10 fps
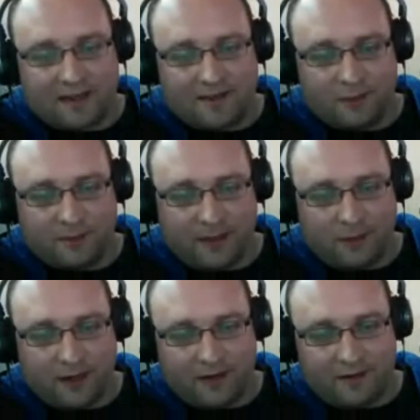Canada would
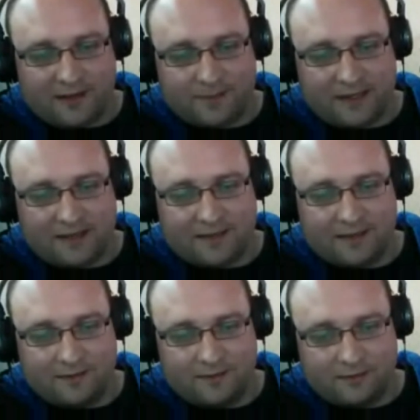be quite a nice place
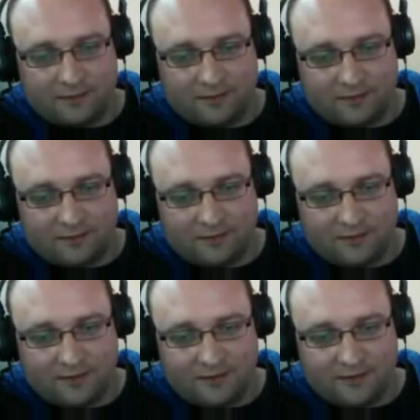to live.
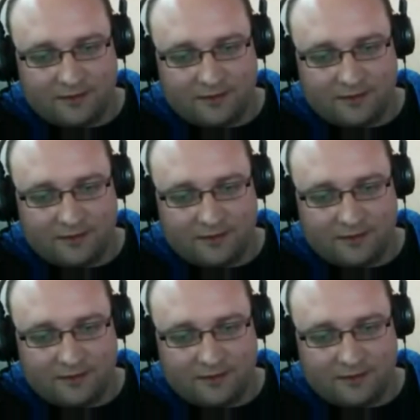Yeah,